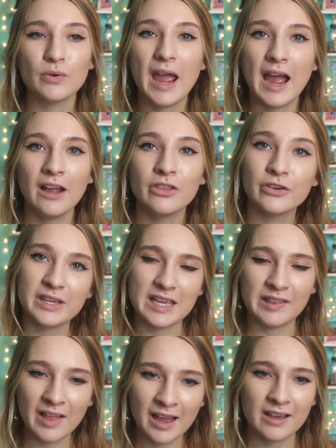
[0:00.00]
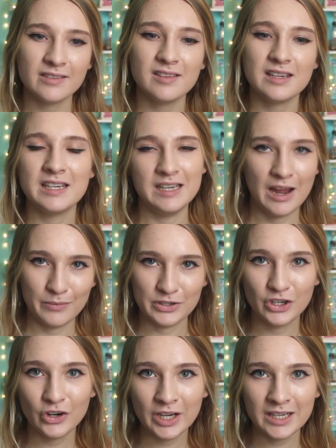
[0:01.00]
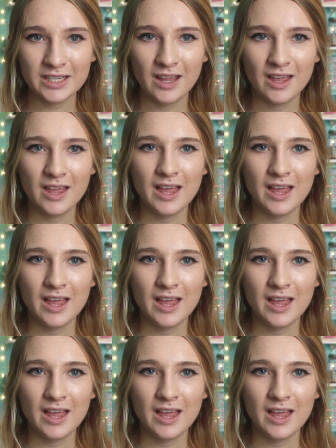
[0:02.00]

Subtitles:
had their key last did not return it,